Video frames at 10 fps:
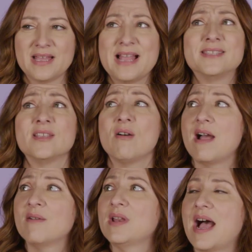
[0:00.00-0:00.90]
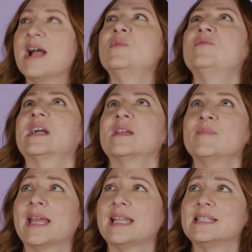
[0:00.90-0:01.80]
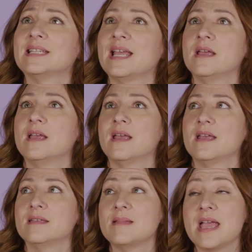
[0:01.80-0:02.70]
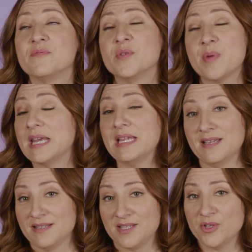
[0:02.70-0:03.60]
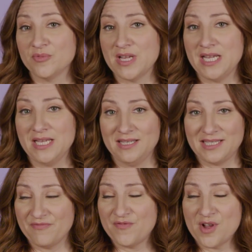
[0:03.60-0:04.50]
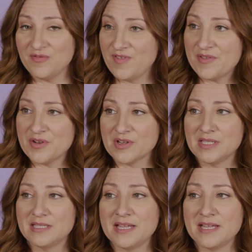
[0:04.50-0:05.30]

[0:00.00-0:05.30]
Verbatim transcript: And so I would, I would recommend everybody to read Seven Fallen Feathers.